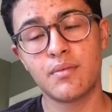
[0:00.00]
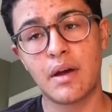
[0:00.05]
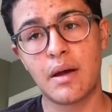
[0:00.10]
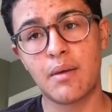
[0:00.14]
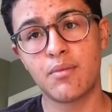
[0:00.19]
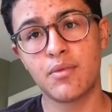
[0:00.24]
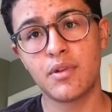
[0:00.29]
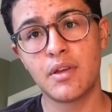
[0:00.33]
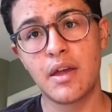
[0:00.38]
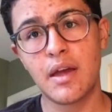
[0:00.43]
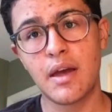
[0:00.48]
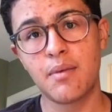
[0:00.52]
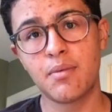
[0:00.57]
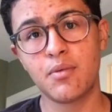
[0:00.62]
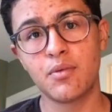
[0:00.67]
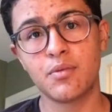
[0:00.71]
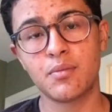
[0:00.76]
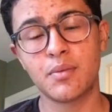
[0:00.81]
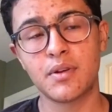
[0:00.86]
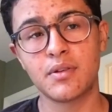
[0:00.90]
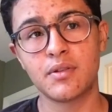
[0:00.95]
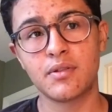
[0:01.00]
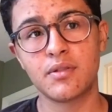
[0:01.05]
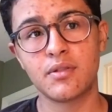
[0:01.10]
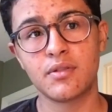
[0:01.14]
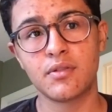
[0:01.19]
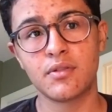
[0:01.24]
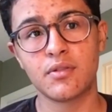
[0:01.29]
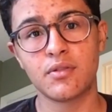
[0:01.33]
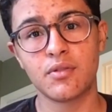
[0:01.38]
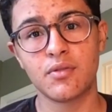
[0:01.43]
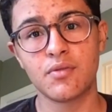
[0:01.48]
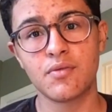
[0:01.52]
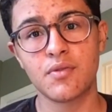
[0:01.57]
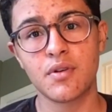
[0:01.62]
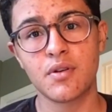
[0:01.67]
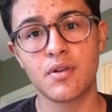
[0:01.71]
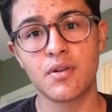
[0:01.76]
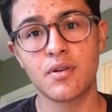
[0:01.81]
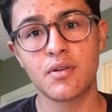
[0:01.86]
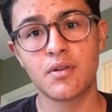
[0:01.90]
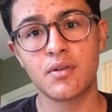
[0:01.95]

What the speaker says: I'm really happy with my decision so far.